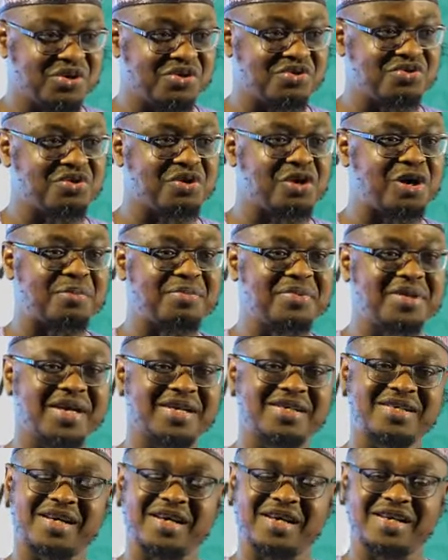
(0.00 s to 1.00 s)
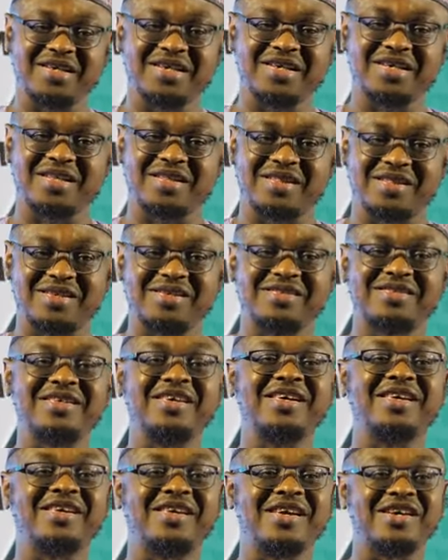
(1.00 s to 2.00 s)
we do hope that these
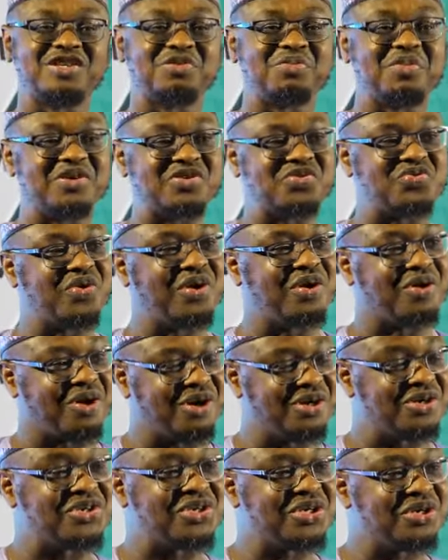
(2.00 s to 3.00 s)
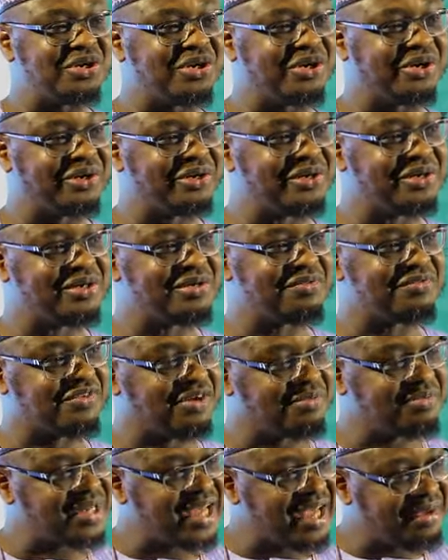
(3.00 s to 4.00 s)
engagements will continue
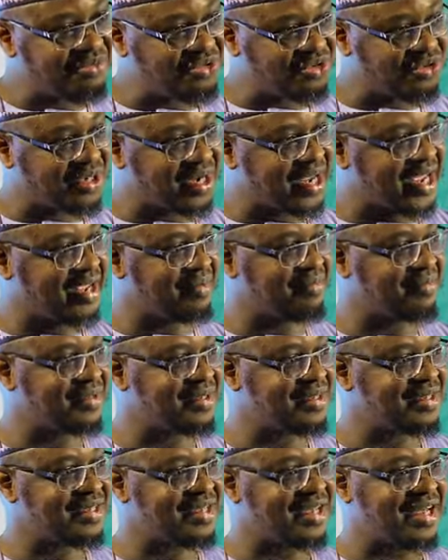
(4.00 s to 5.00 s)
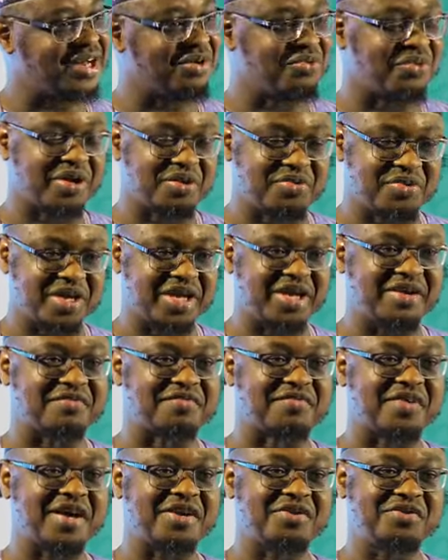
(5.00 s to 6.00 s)
from time to time. And when we
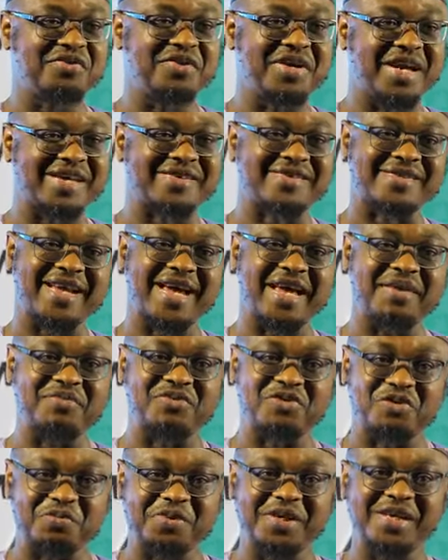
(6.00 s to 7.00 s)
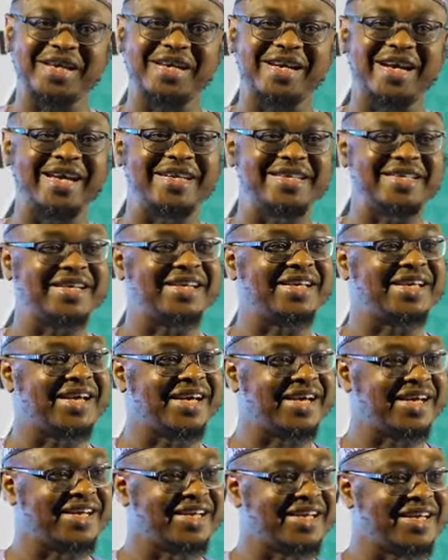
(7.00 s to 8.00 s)
invite you next time to be in
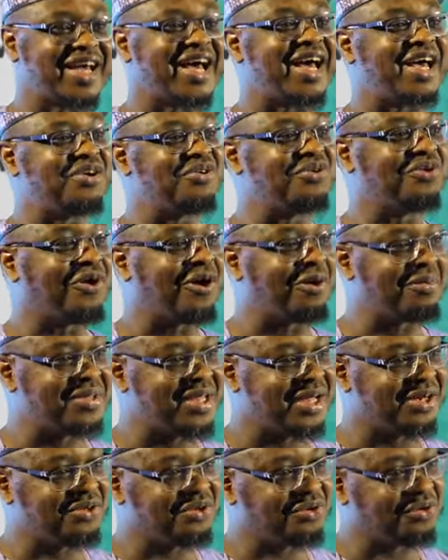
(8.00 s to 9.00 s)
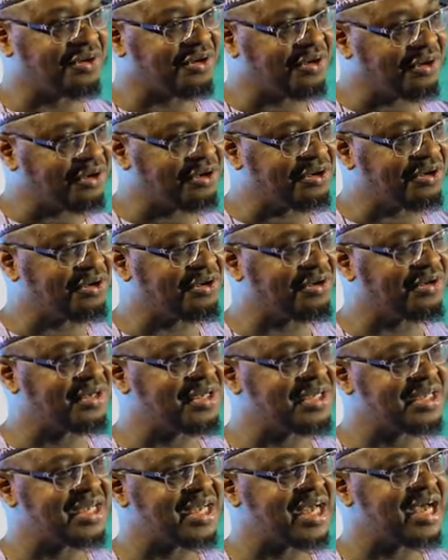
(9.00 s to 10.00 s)
Nigeria, I do hope that you will
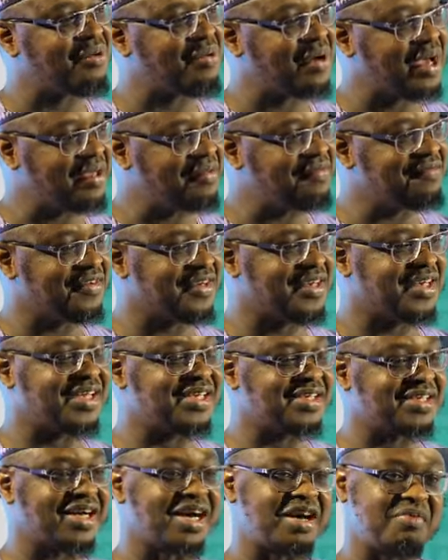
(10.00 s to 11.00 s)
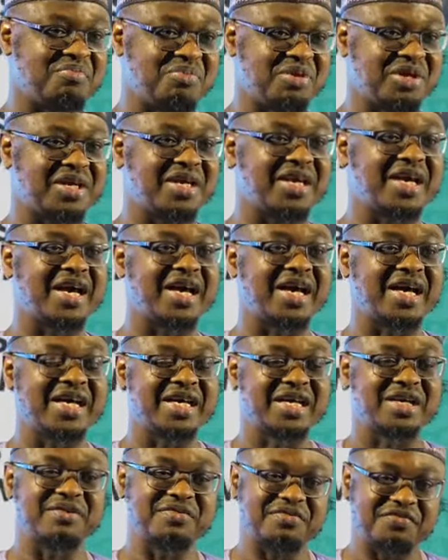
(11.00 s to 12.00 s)
honor our invitation and be here
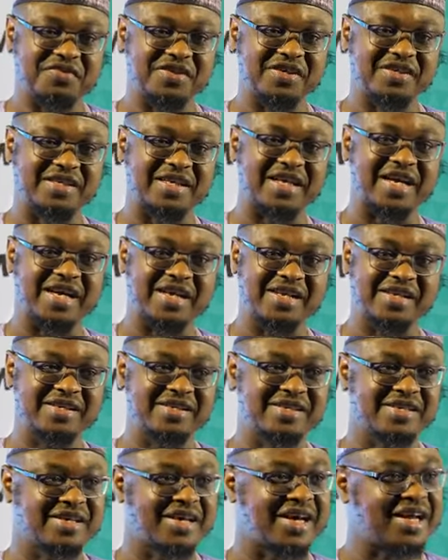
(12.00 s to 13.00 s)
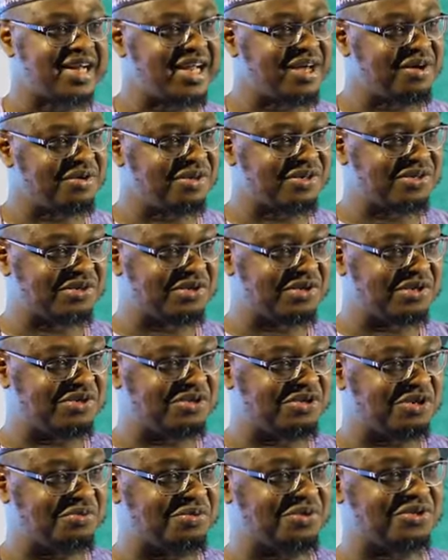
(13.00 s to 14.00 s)
physically. And I also
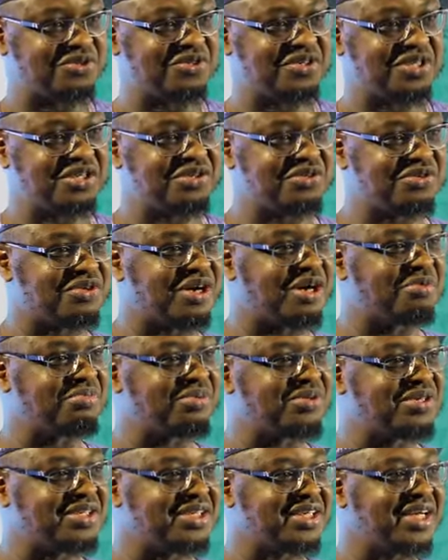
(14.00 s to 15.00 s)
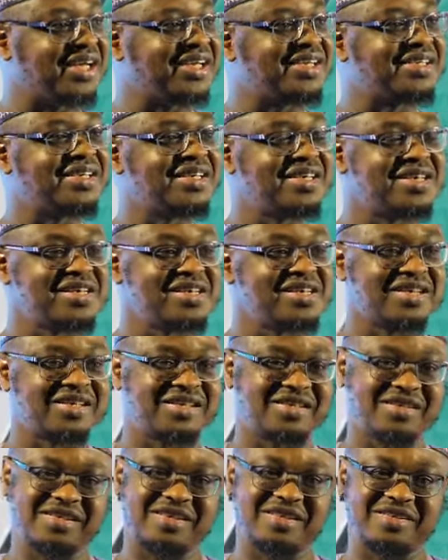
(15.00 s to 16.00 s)
use the opportunity to appreciate
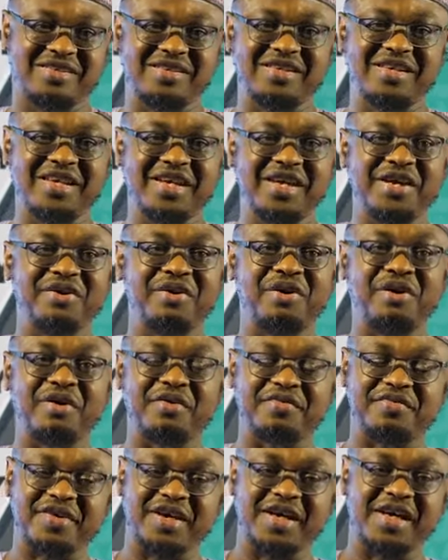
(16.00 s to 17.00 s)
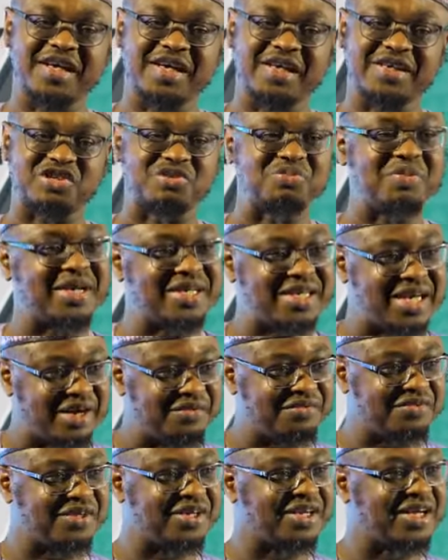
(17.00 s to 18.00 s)
the CEO of Smart
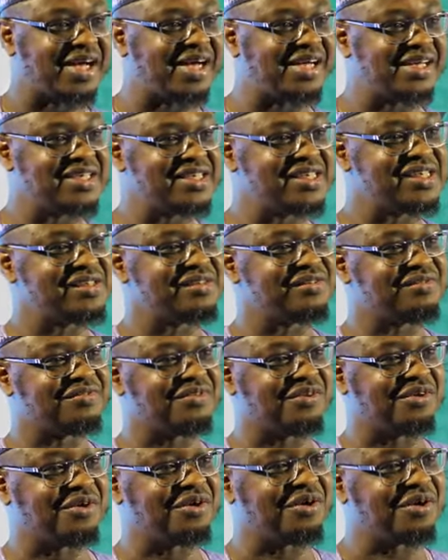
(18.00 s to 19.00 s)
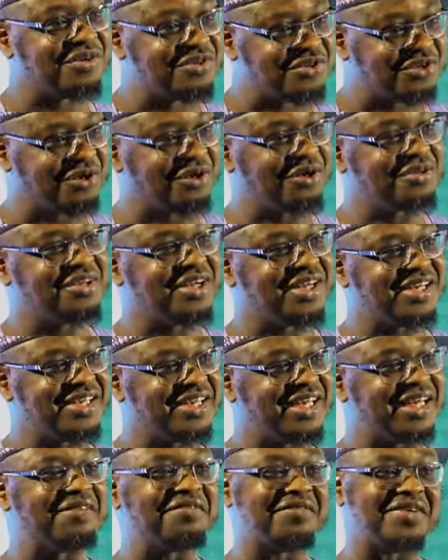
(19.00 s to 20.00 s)
Africa for also honoring
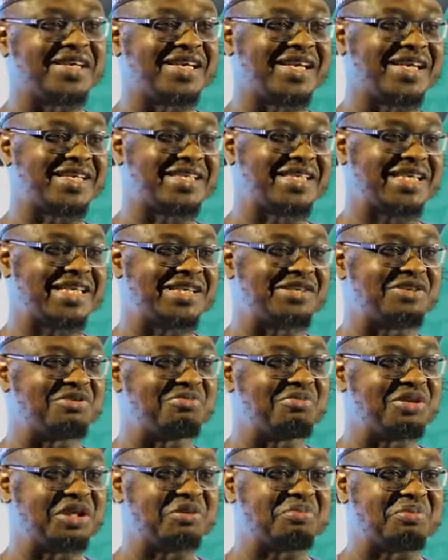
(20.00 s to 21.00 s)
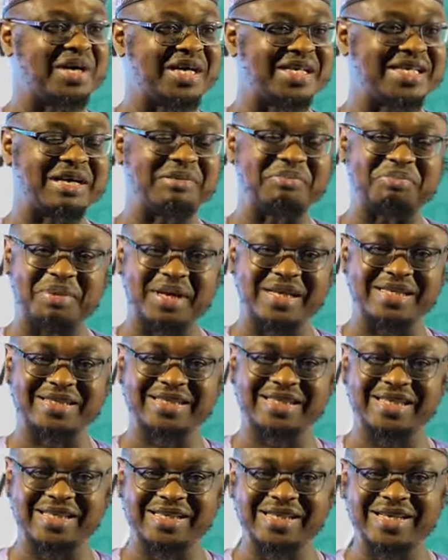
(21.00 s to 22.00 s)
the invitation to be part and
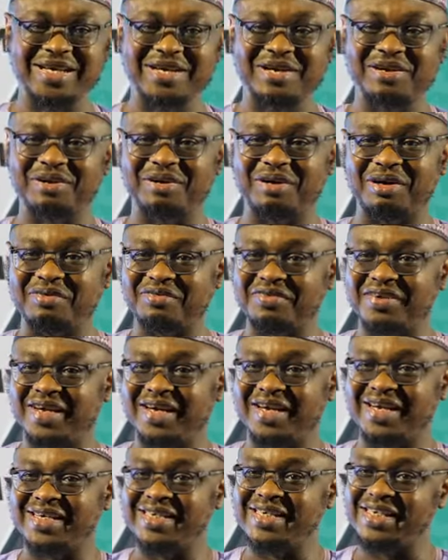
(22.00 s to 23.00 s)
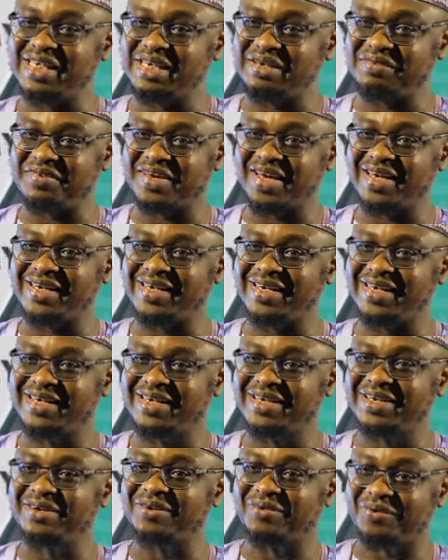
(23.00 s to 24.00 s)
parcel of the event.
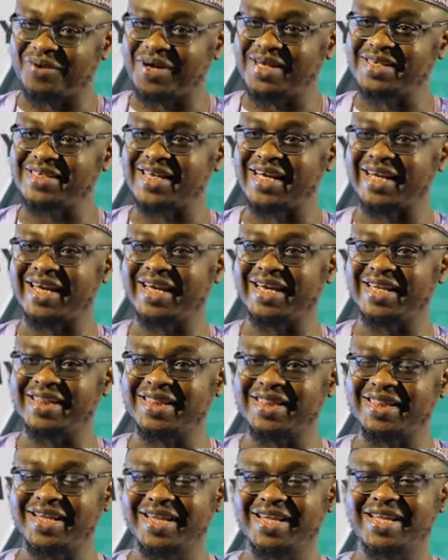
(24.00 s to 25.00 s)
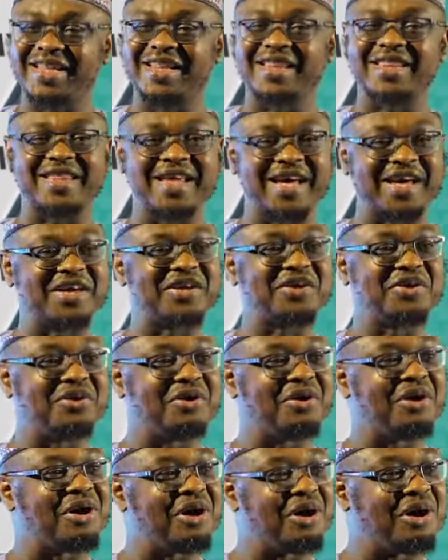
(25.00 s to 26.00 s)
Once again, thank
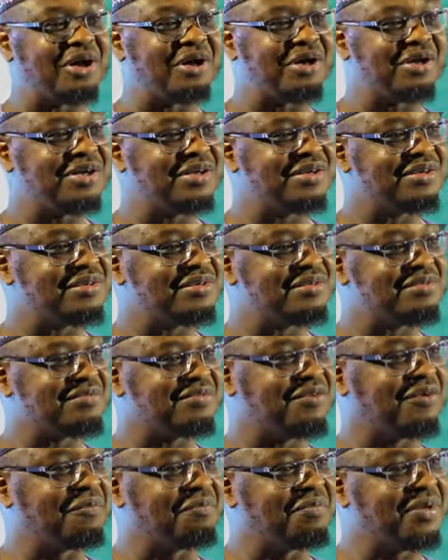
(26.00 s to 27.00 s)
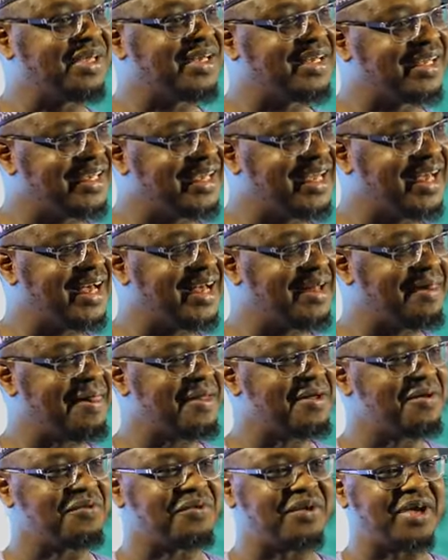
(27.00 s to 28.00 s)
you all for being
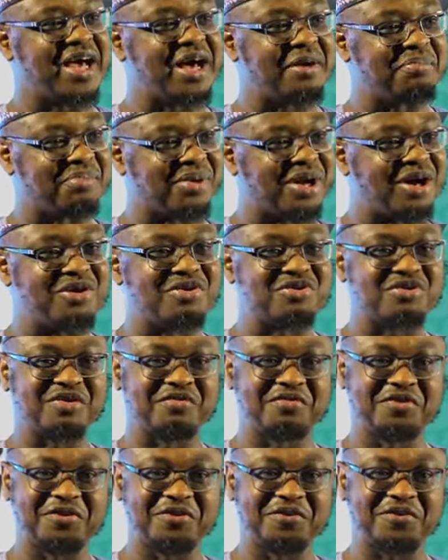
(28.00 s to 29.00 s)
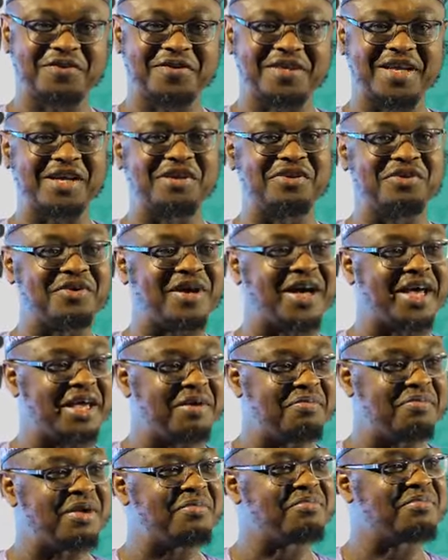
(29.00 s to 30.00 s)
here. We are proud of you that you are
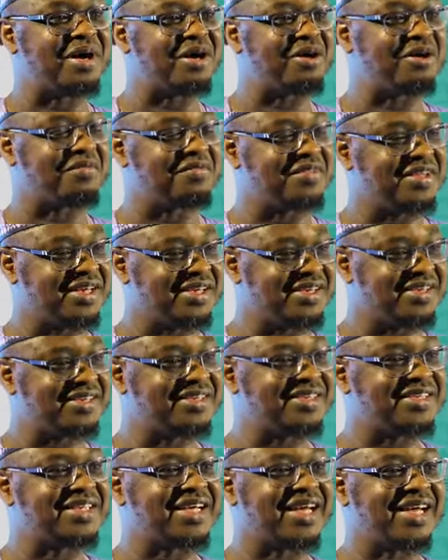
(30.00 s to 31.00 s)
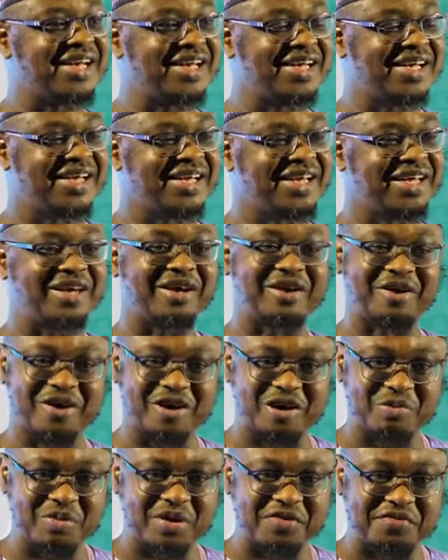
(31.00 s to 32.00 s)
a member of the digital
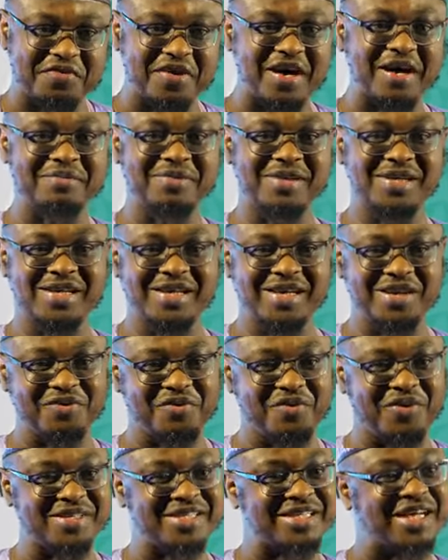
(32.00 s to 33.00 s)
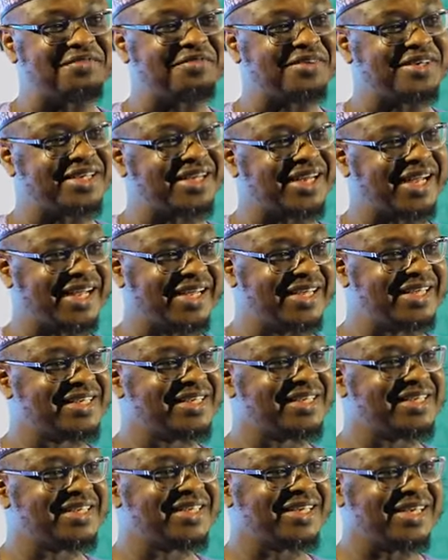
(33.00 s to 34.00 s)
economy family in West Africa.
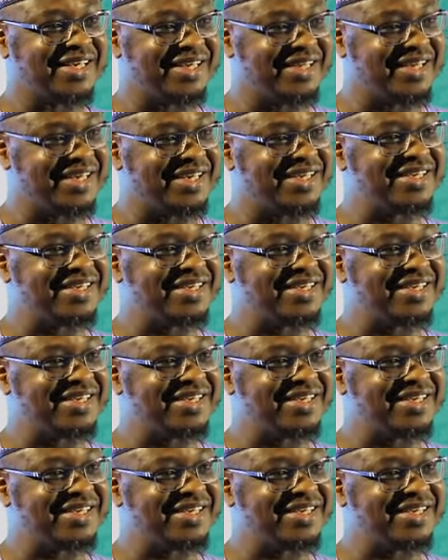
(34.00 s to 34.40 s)
In the